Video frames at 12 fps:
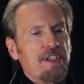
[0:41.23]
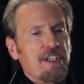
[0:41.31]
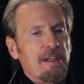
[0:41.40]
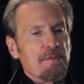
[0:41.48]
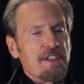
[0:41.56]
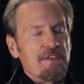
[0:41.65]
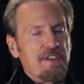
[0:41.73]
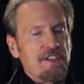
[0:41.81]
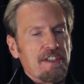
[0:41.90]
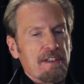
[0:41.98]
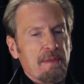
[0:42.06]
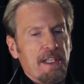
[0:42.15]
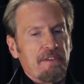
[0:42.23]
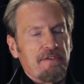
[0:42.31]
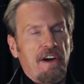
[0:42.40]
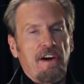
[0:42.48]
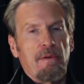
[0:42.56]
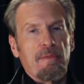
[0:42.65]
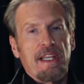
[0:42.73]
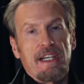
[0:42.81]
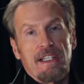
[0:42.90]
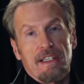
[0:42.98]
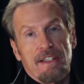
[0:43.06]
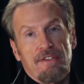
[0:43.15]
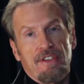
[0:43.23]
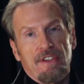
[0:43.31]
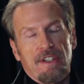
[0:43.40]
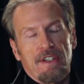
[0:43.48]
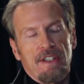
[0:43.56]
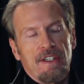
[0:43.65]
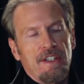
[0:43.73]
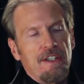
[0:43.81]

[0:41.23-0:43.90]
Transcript: He comes to visit him on the farm that he lives in